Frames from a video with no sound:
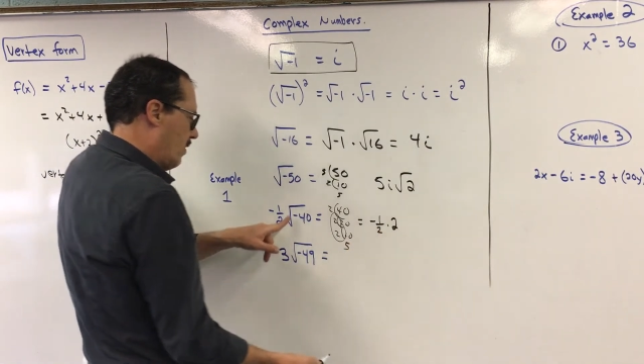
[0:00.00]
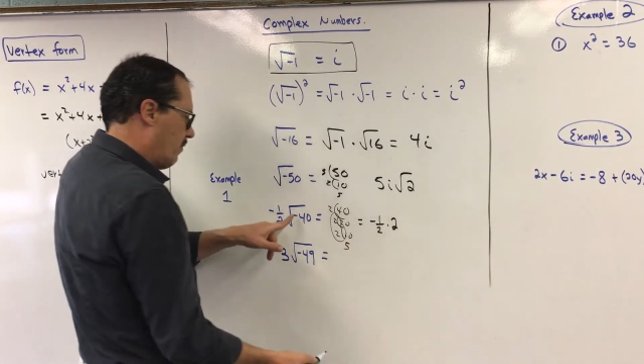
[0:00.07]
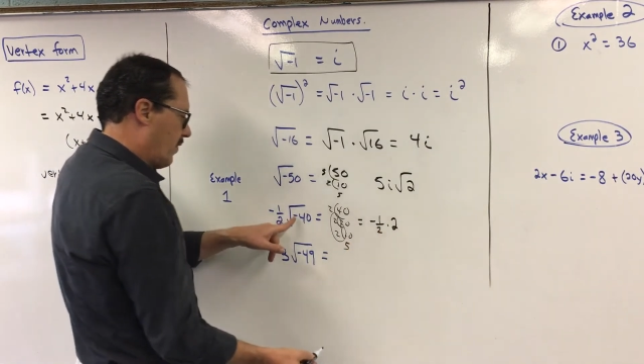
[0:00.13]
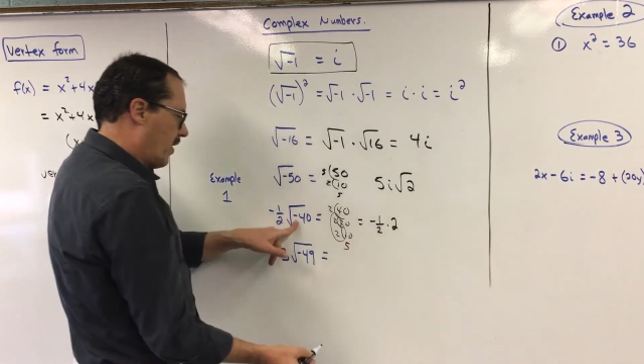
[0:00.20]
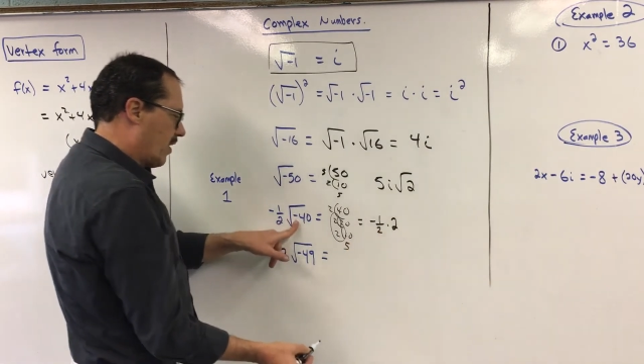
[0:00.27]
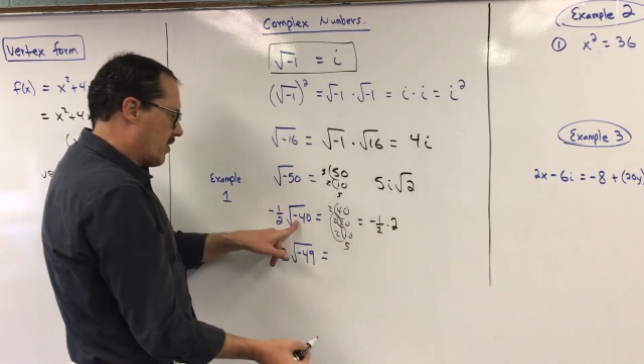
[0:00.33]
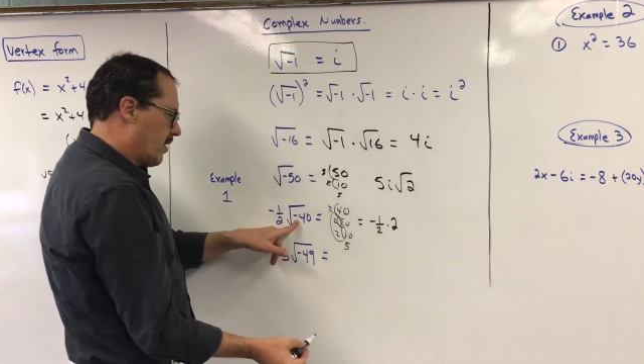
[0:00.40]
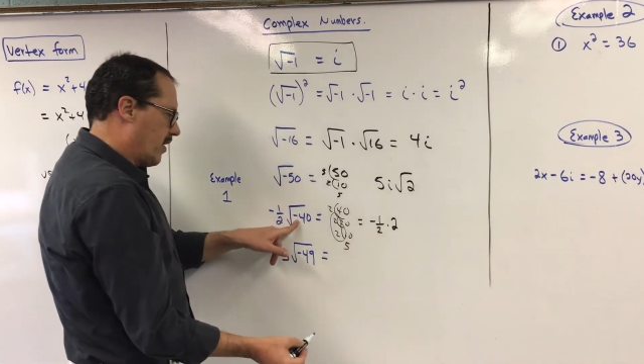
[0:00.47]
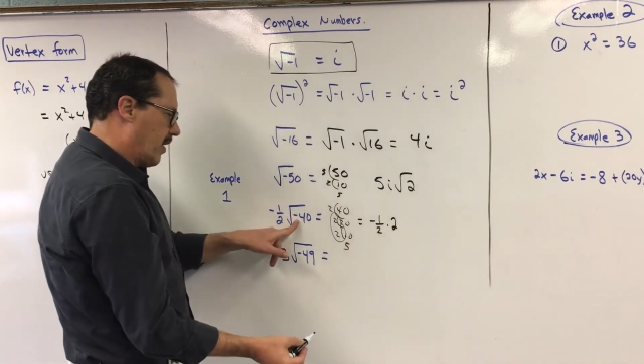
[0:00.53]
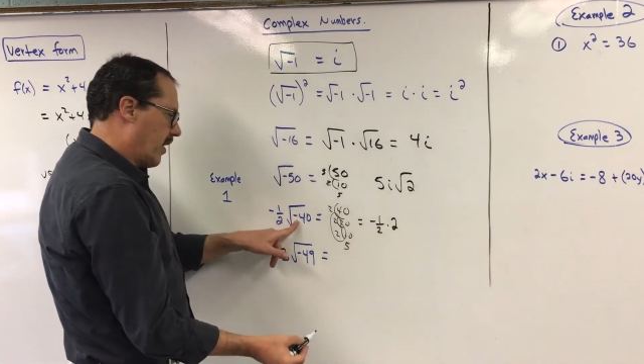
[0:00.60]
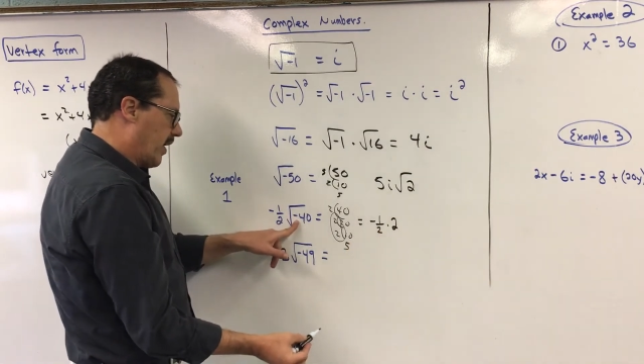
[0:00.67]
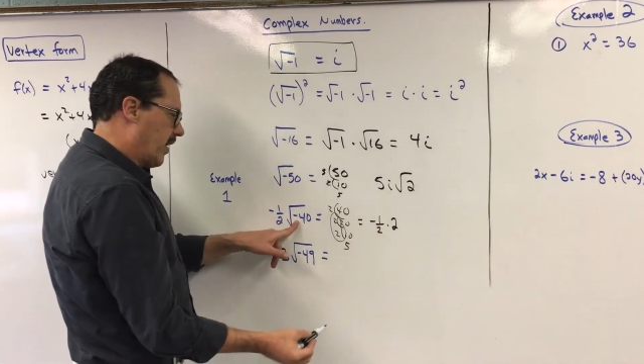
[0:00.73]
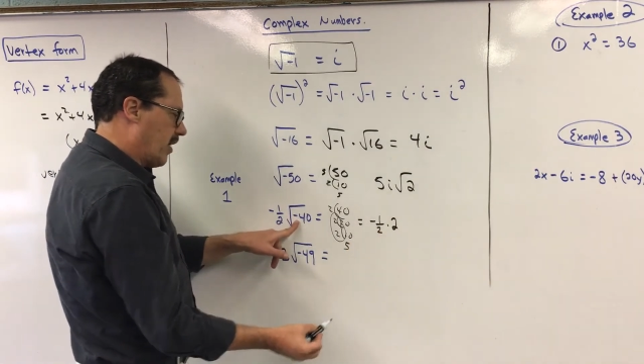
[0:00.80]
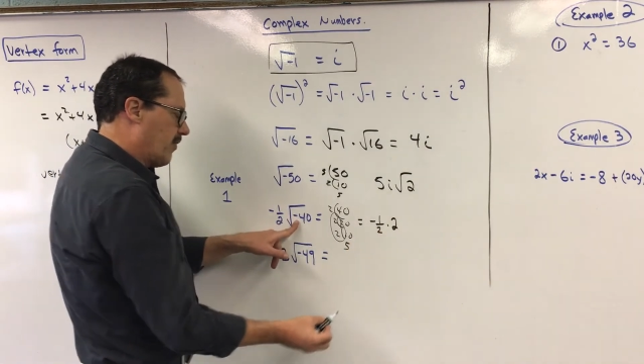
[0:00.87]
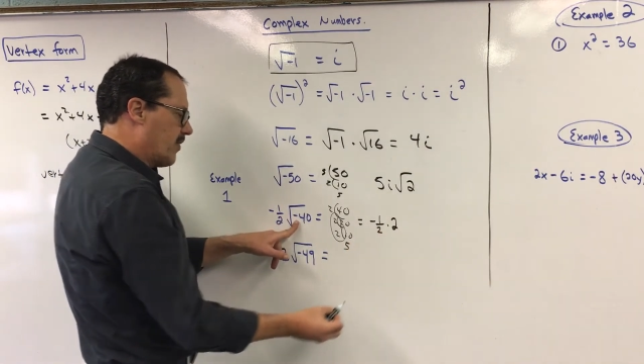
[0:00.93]
Because of the
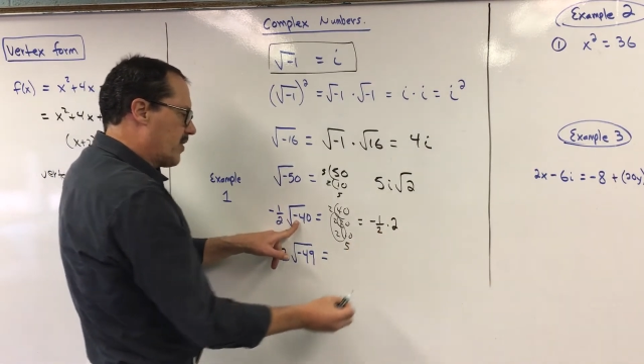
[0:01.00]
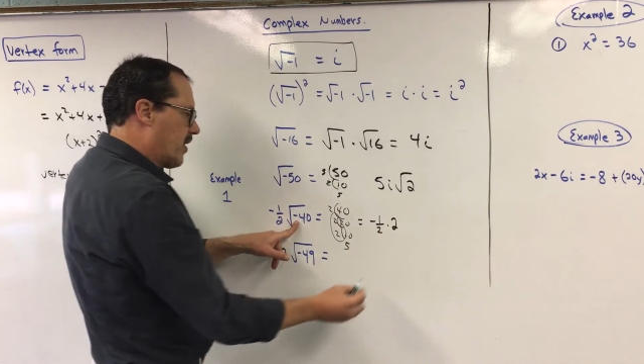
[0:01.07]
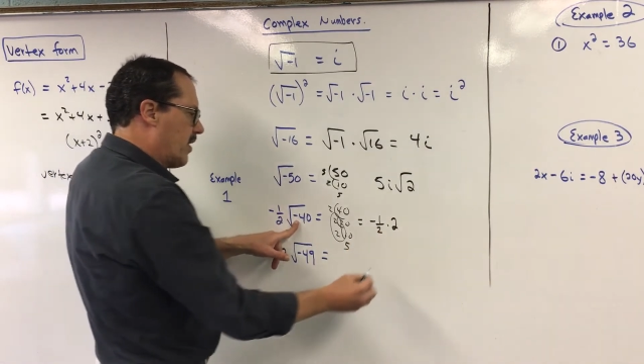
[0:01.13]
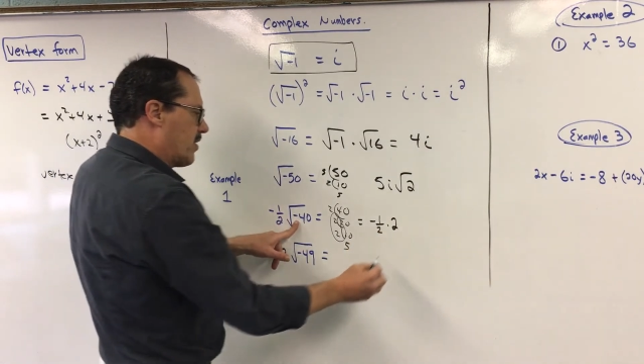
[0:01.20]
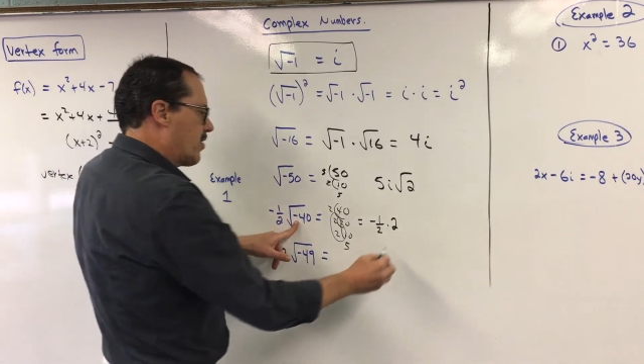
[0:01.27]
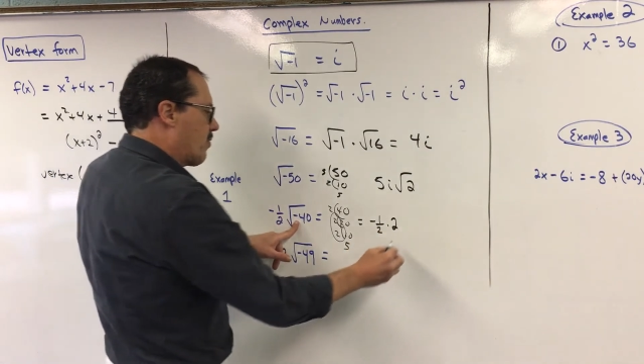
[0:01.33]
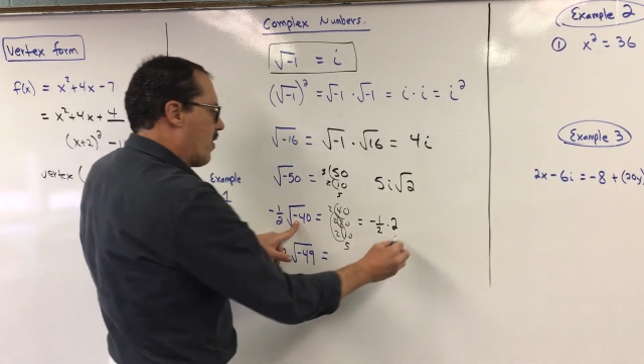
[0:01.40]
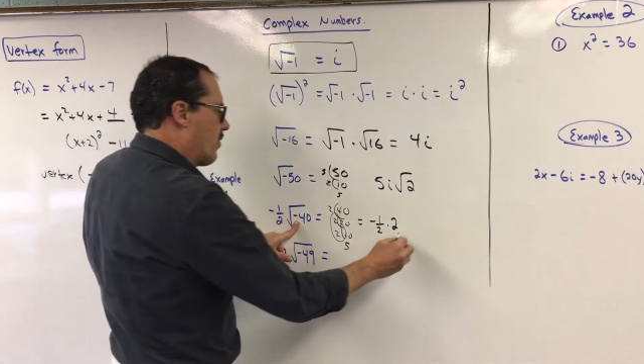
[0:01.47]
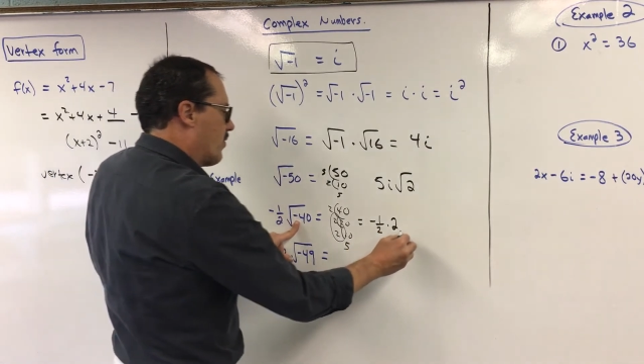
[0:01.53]
negative inside the square